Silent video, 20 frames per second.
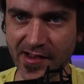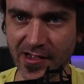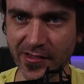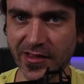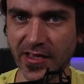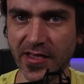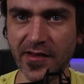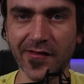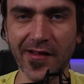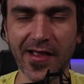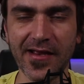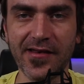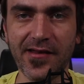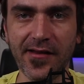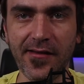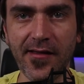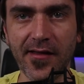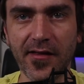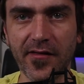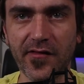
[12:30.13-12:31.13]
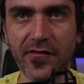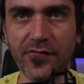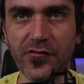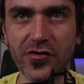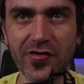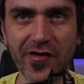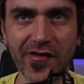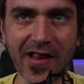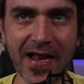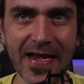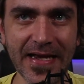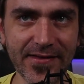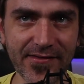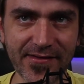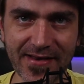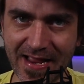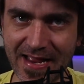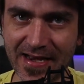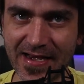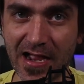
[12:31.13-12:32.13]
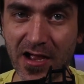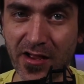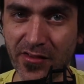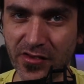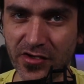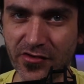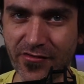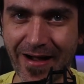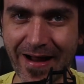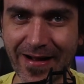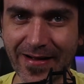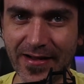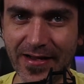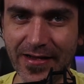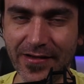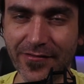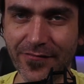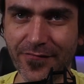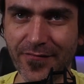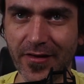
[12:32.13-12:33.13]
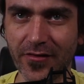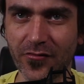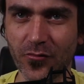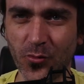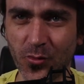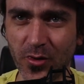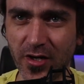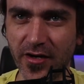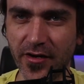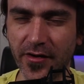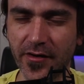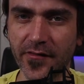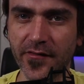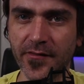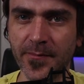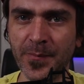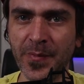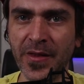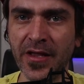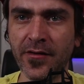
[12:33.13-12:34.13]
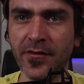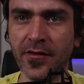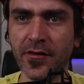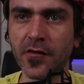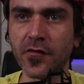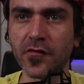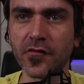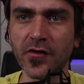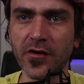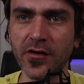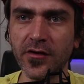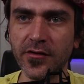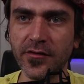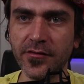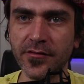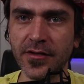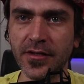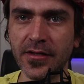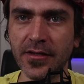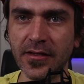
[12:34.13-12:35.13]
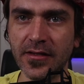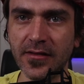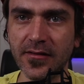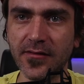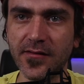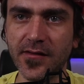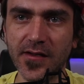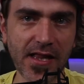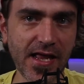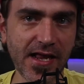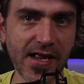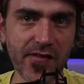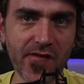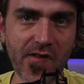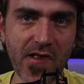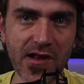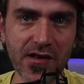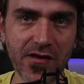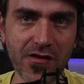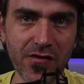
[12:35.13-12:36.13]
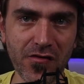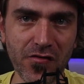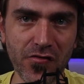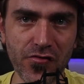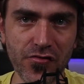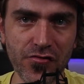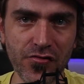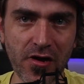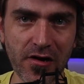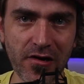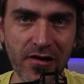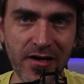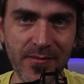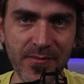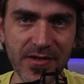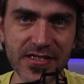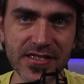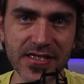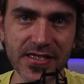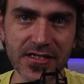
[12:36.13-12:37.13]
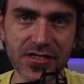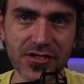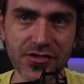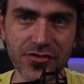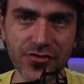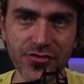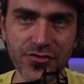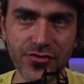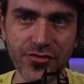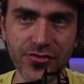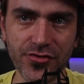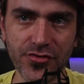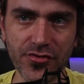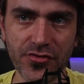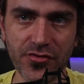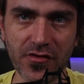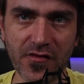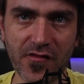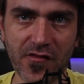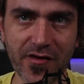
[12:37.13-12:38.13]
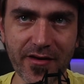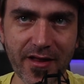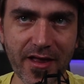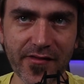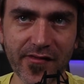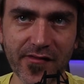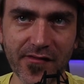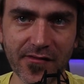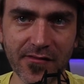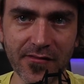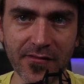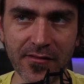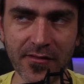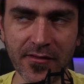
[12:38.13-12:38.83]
out these ideas if you just understand how the tracker interface works. So, like I said, you're not limited to just